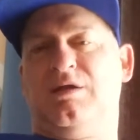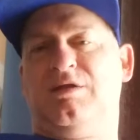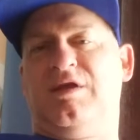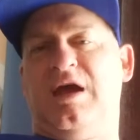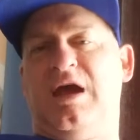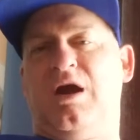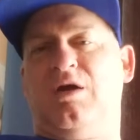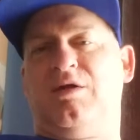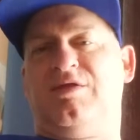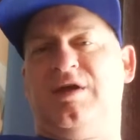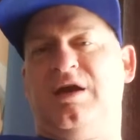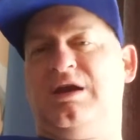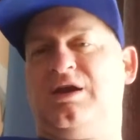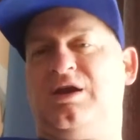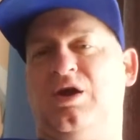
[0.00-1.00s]
They are
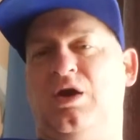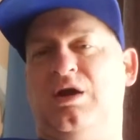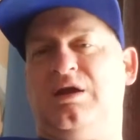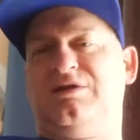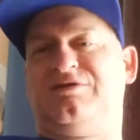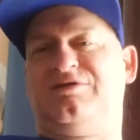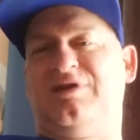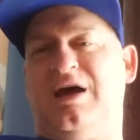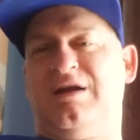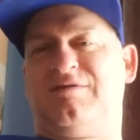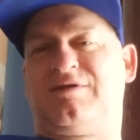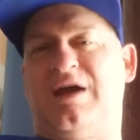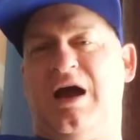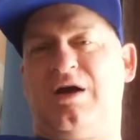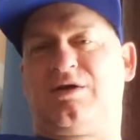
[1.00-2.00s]
then going to, instead
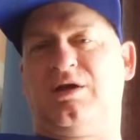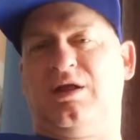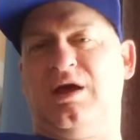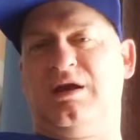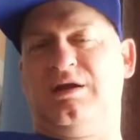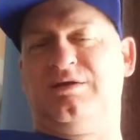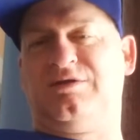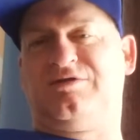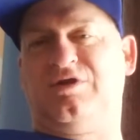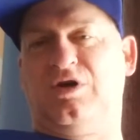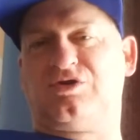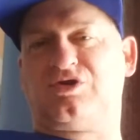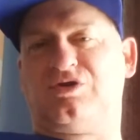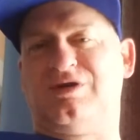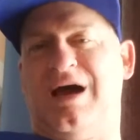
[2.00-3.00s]
of calculating the
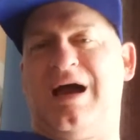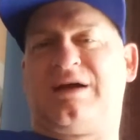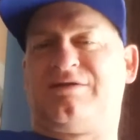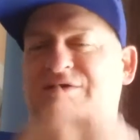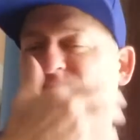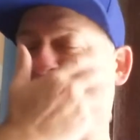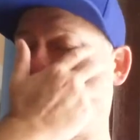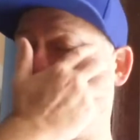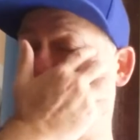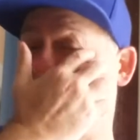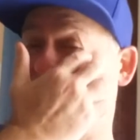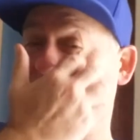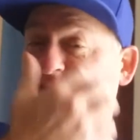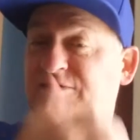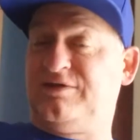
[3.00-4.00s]
social taxes on
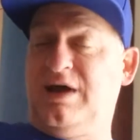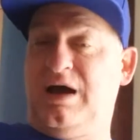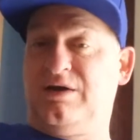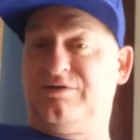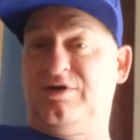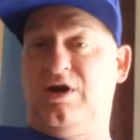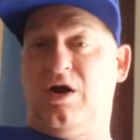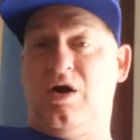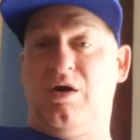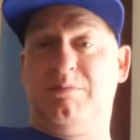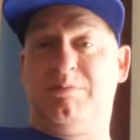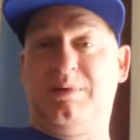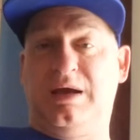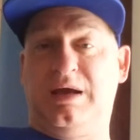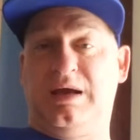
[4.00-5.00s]
6,000
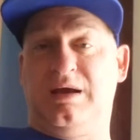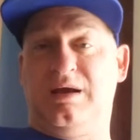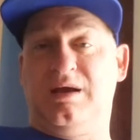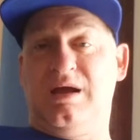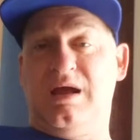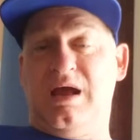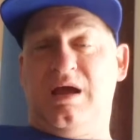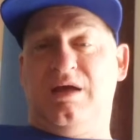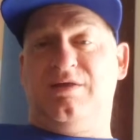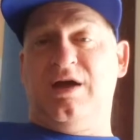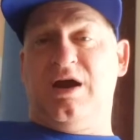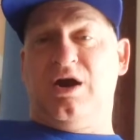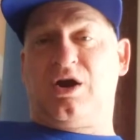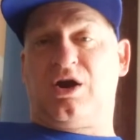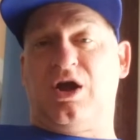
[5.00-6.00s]
RMB,
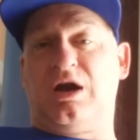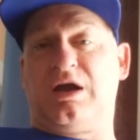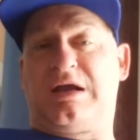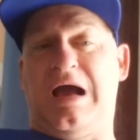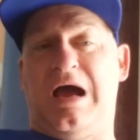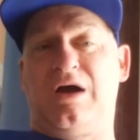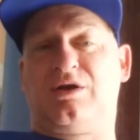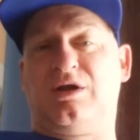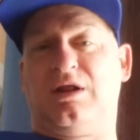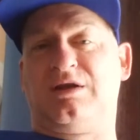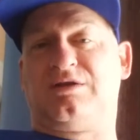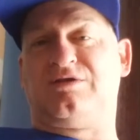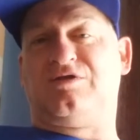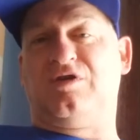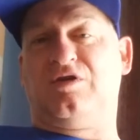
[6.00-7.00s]
they're going to
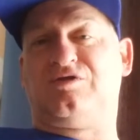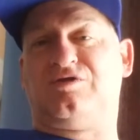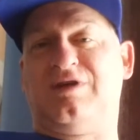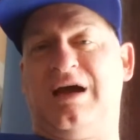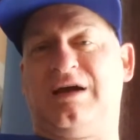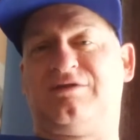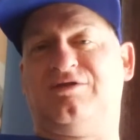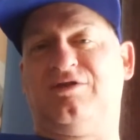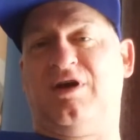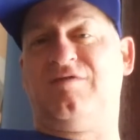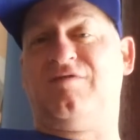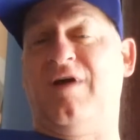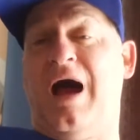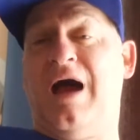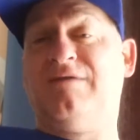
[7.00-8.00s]
calculate the social taxes
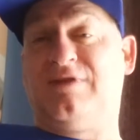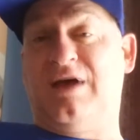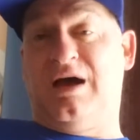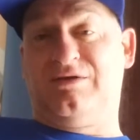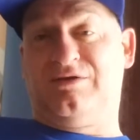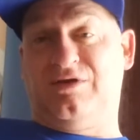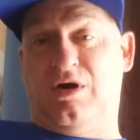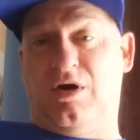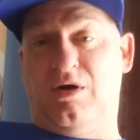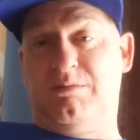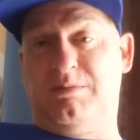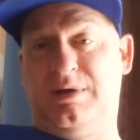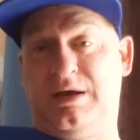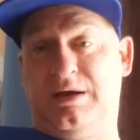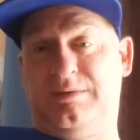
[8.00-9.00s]
on 5,000
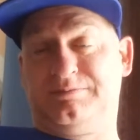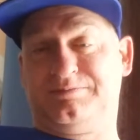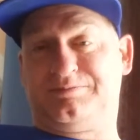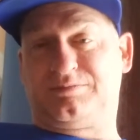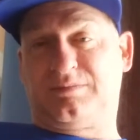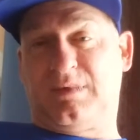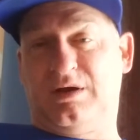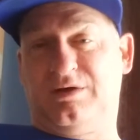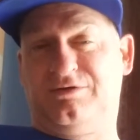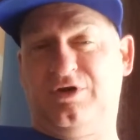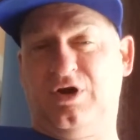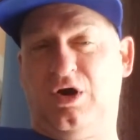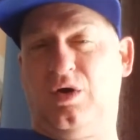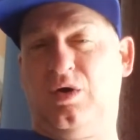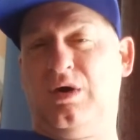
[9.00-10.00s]
RMB.
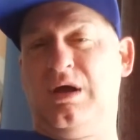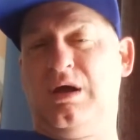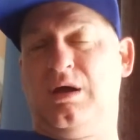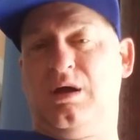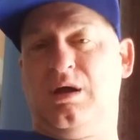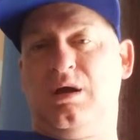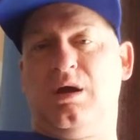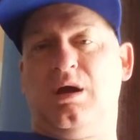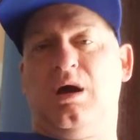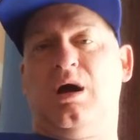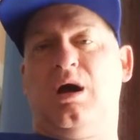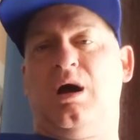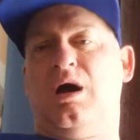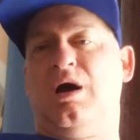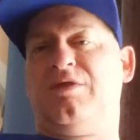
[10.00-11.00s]
So
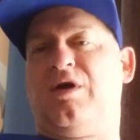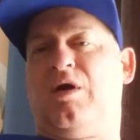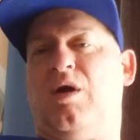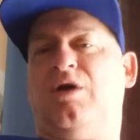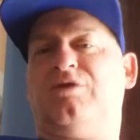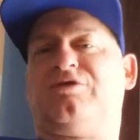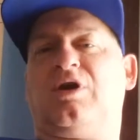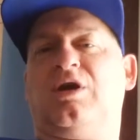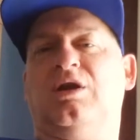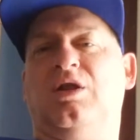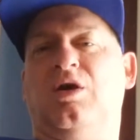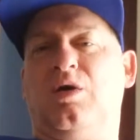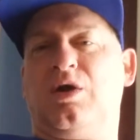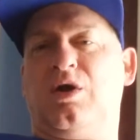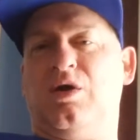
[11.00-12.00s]
they're also going to
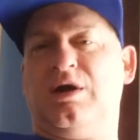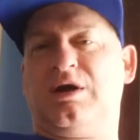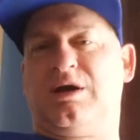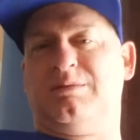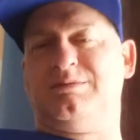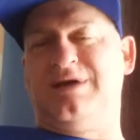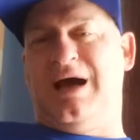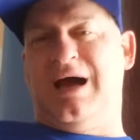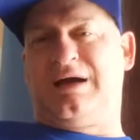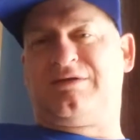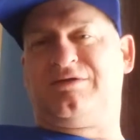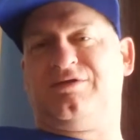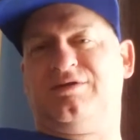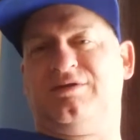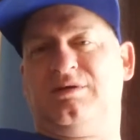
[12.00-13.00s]
lower your income
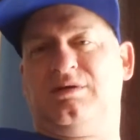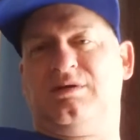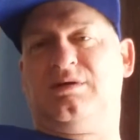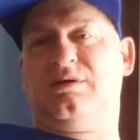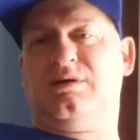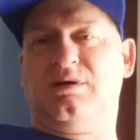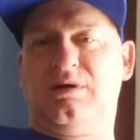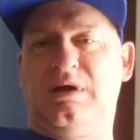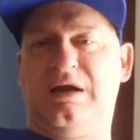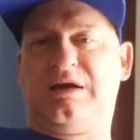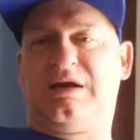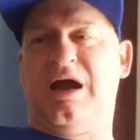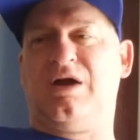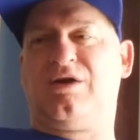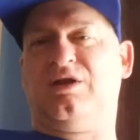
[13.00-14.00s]
tax
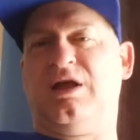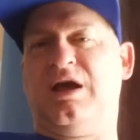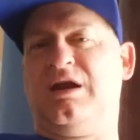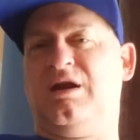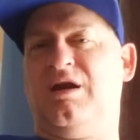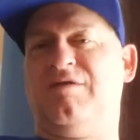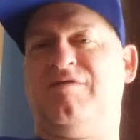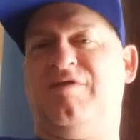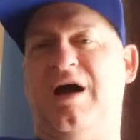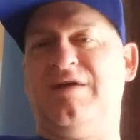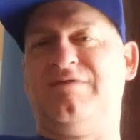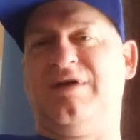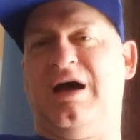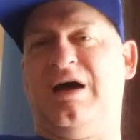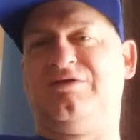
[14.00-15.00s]
and calculate it on
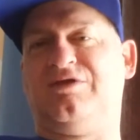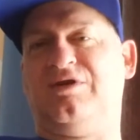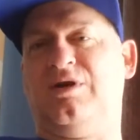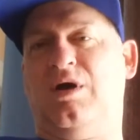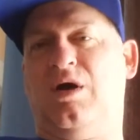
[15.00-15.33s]
5,000